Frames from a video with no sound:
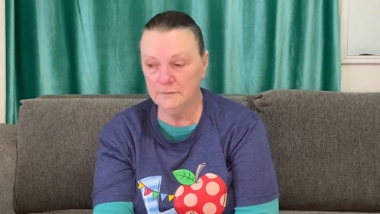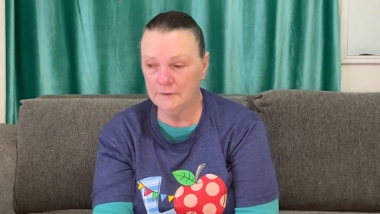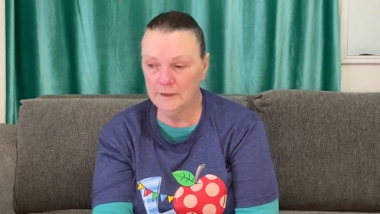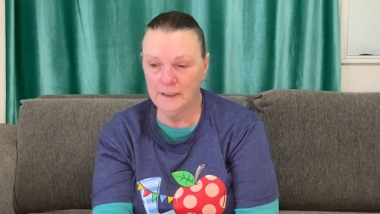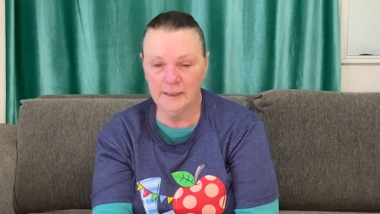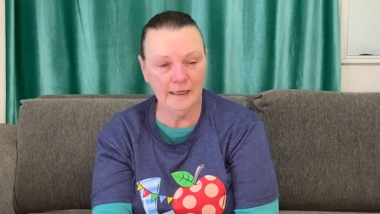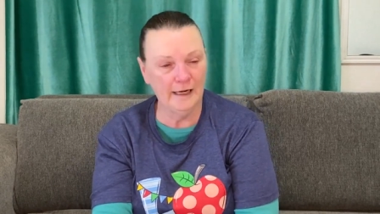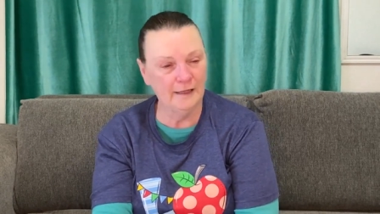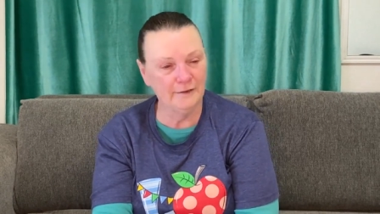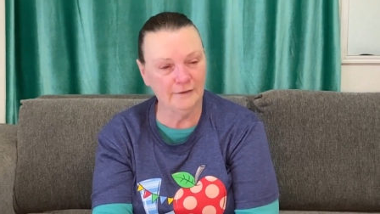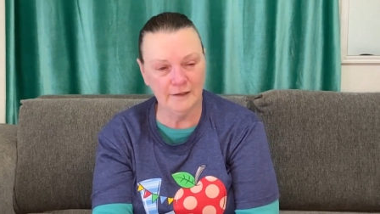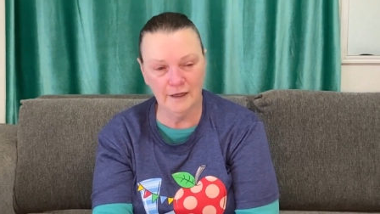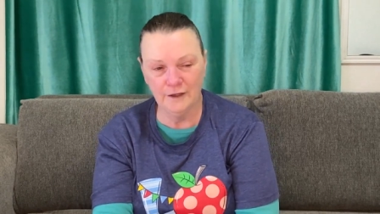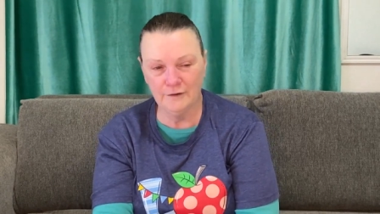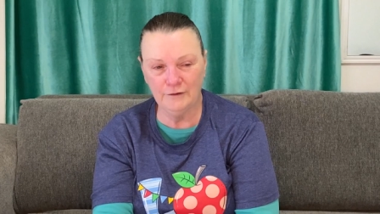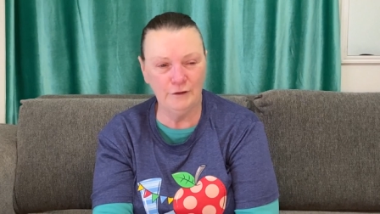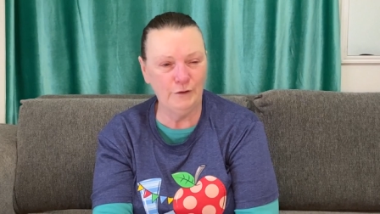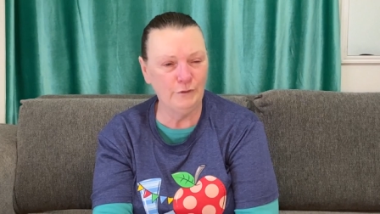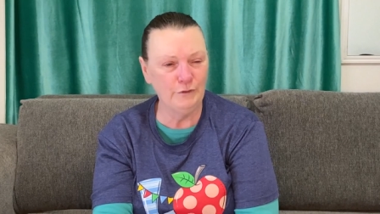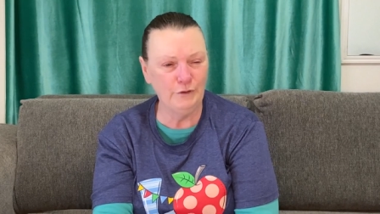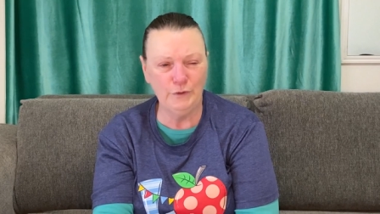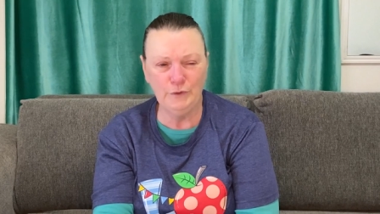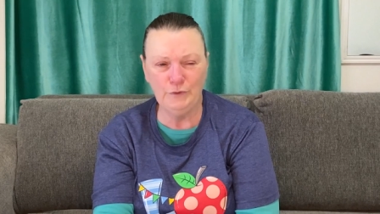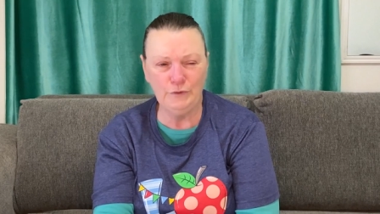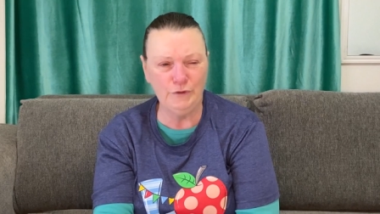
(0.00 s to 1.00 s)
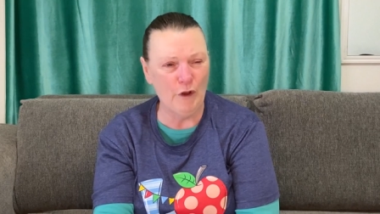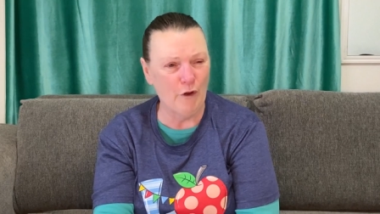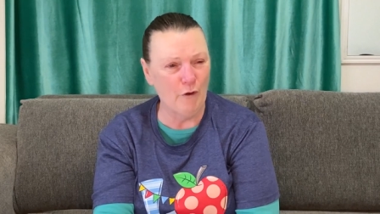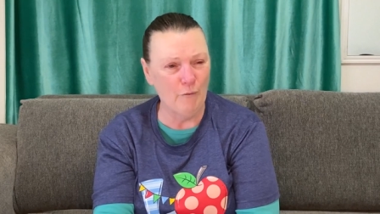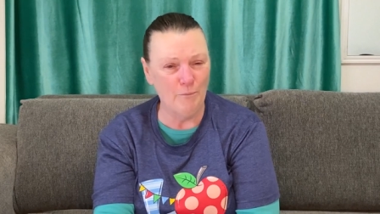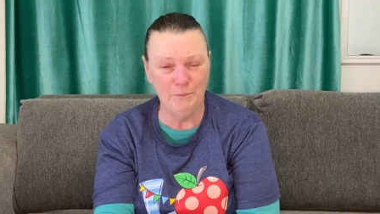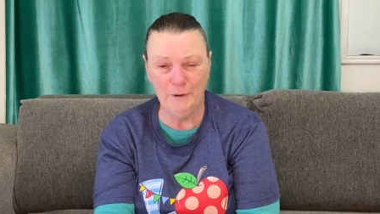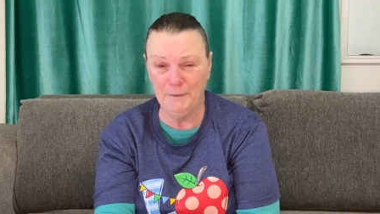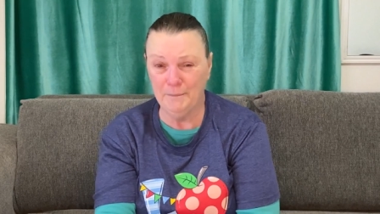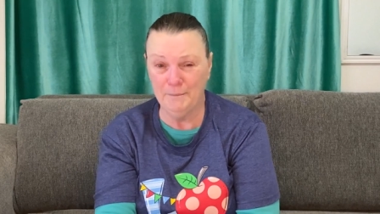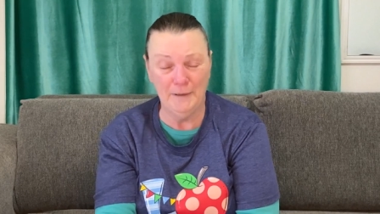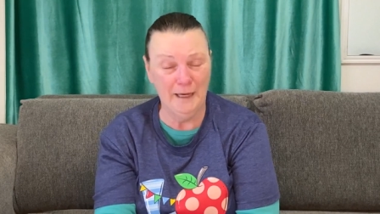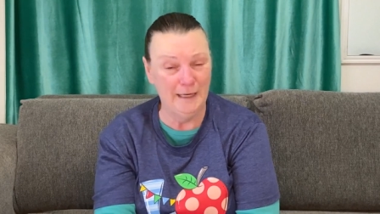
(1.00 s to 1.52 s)
And I thought, no, you don't,
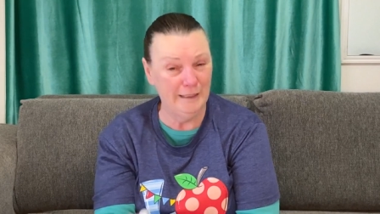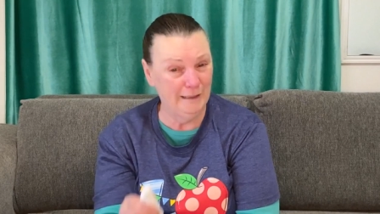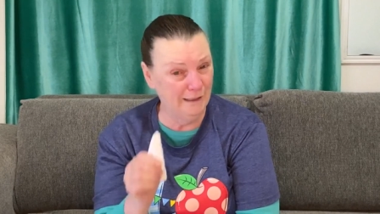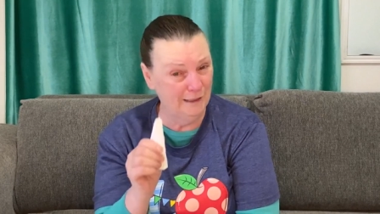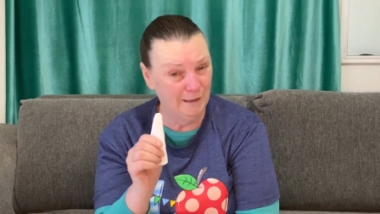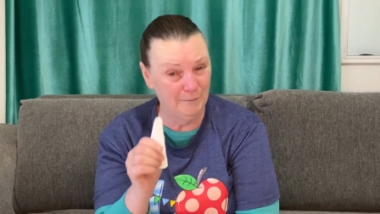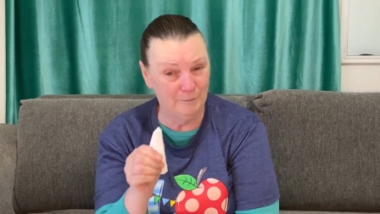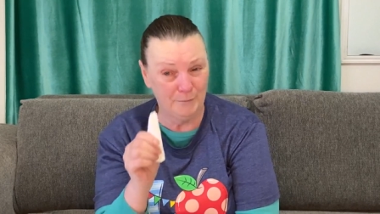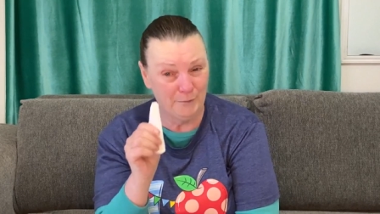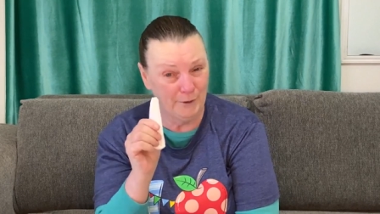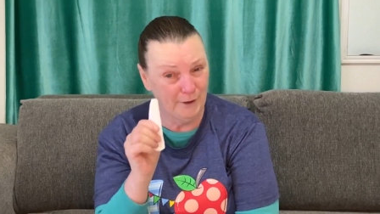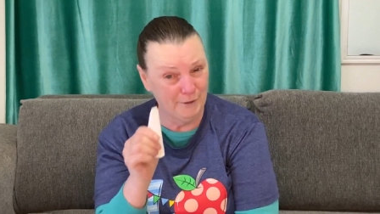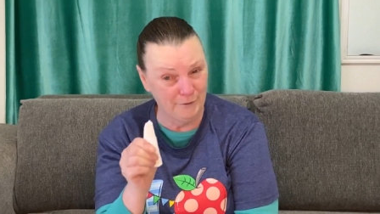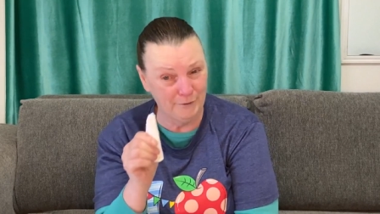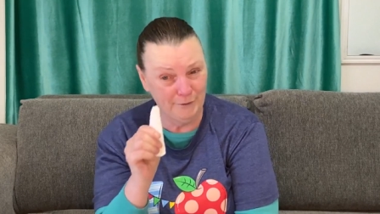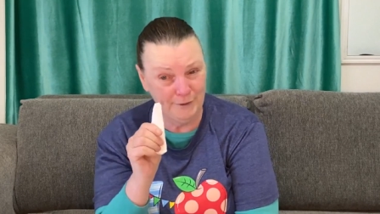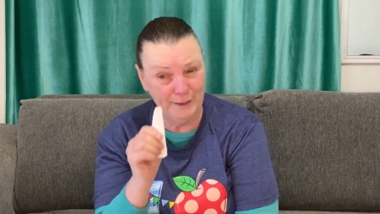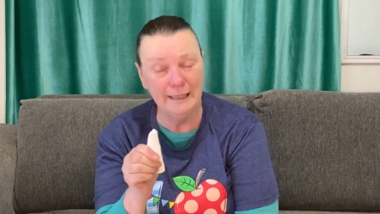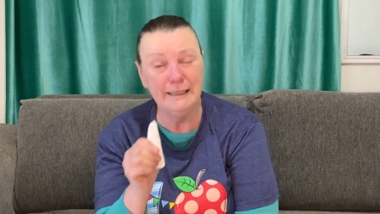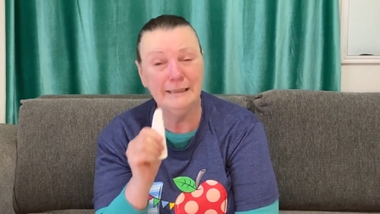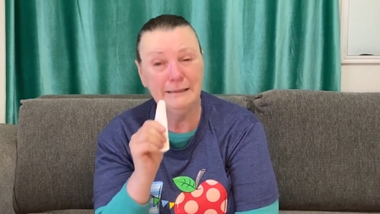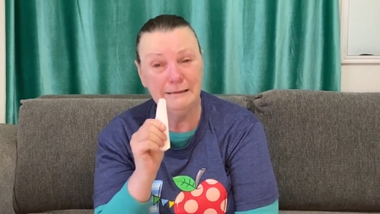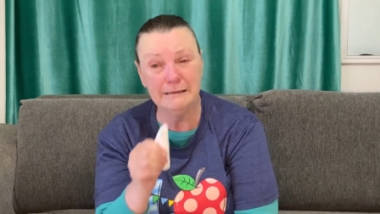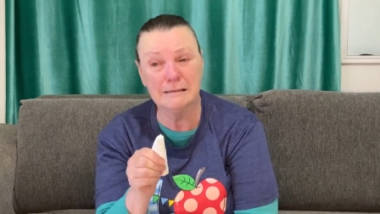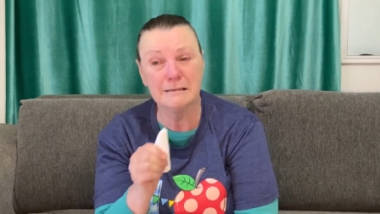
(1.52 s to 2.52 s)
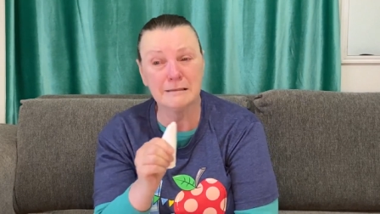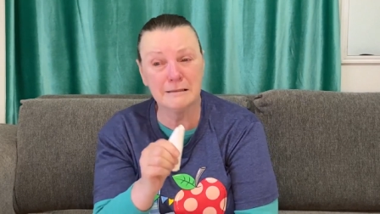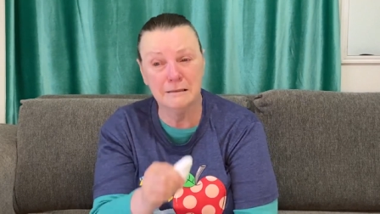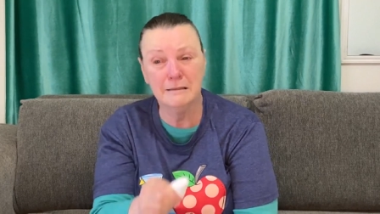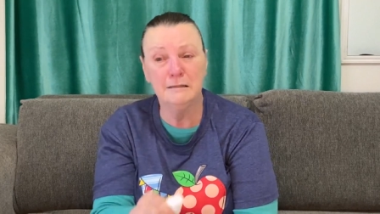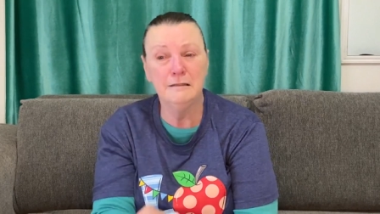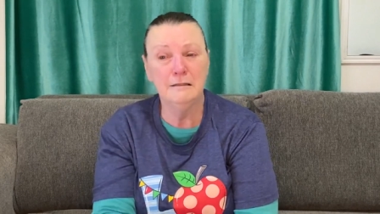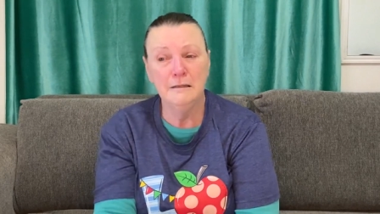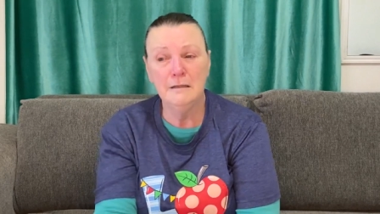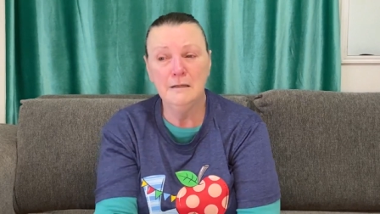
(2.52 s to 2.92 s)
but my little brother does